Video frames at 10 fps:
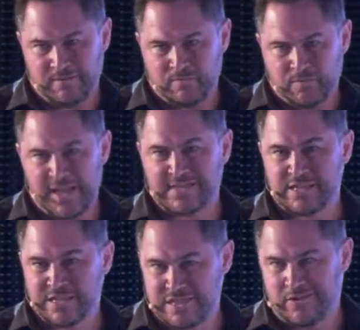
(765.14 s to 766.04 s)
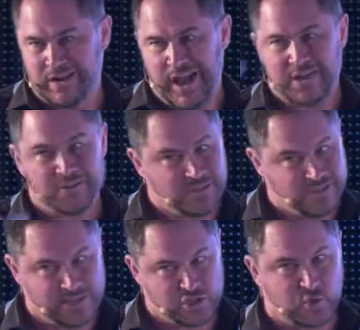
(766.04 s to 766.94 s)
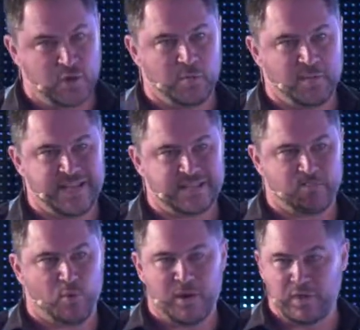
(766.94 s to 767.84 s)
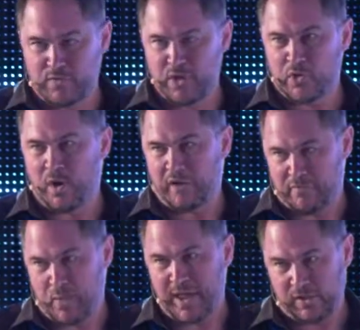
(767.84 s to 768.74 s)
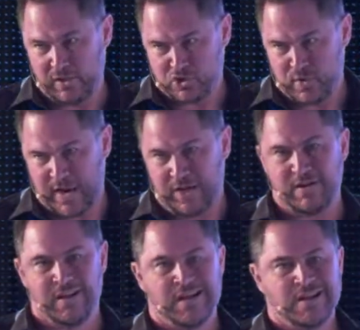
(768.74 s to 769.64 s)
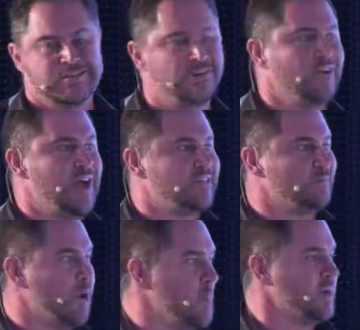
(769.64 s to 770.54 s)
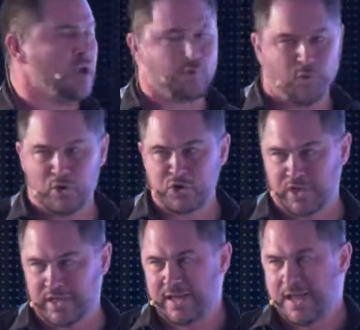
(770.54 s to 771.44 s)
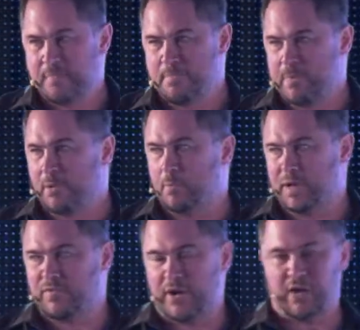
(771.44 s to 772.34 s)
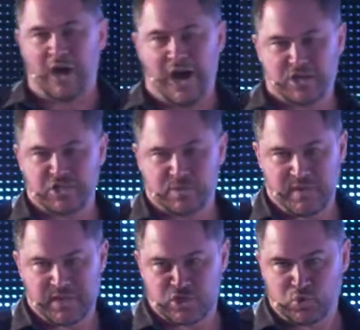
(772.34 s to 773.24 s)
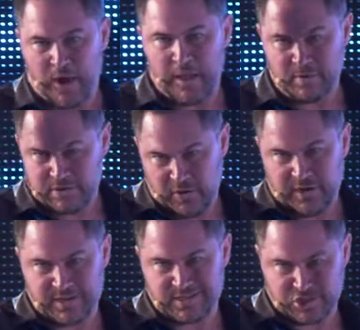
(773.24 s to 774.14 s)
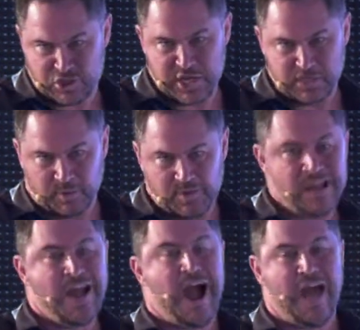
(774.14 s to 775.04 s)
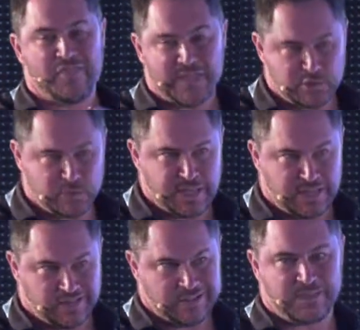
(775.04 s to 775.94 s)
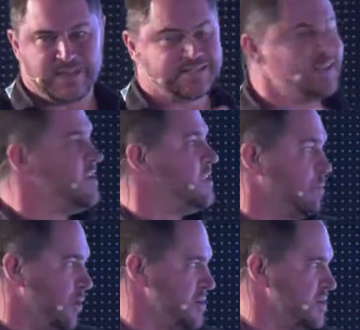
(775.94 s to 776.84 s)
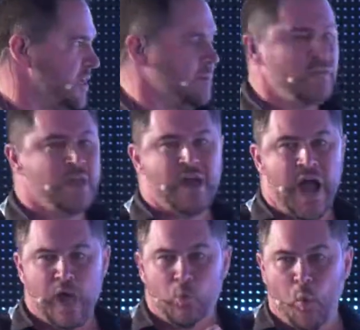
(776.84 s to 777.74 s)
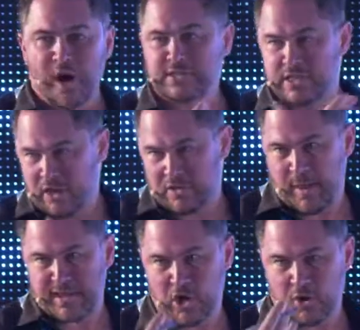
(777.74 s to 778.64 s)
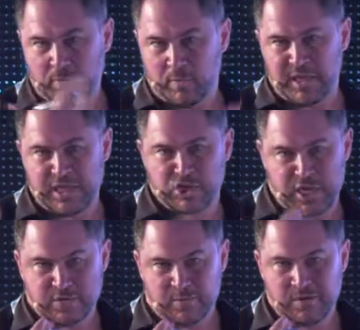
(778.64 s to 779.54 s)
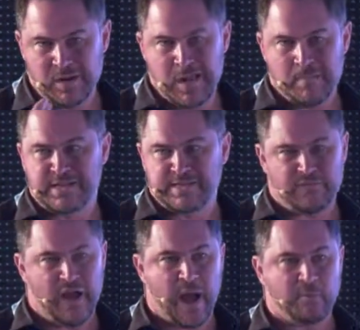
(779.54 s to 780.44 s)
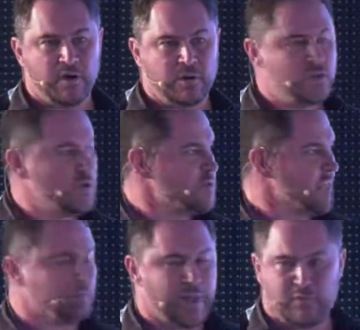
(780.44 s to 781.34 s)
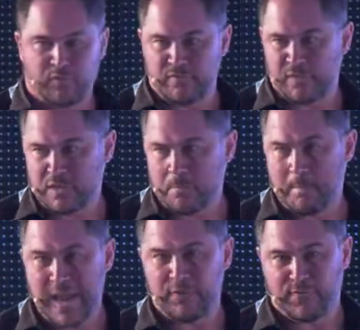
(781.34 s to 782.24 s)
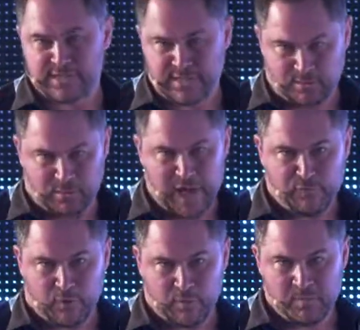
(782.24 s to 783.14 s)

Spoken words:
That's the theory. I don't think that's true, but that's the point of view of the regulators right now. So at the moment, unfortunately, people are being very cautious when they describe their token as exchangeable. I think it's ridiculous because personally, I want to know that my token will be exchangeable because if I'm going to use a platform for the benefits of the platform,